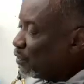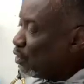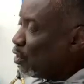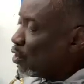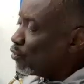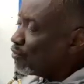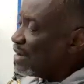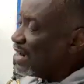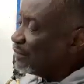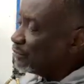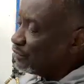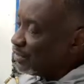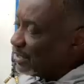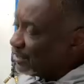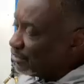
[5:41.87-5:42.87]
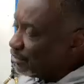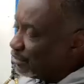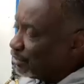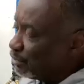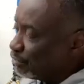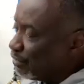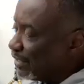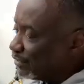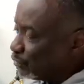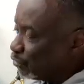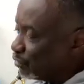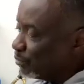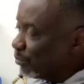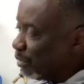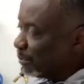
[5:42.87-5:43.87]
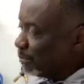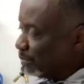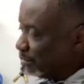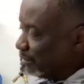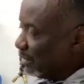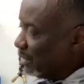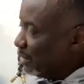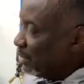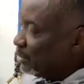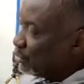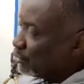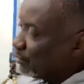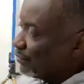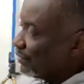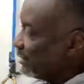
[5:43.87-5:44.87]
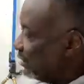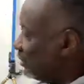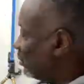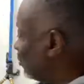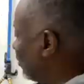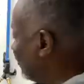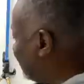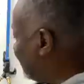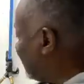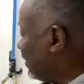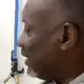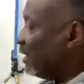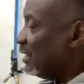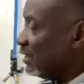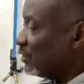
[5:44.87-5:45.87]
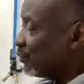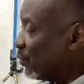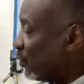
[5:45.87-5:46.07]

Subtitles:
all-around scratch to the bumper. So this stuff is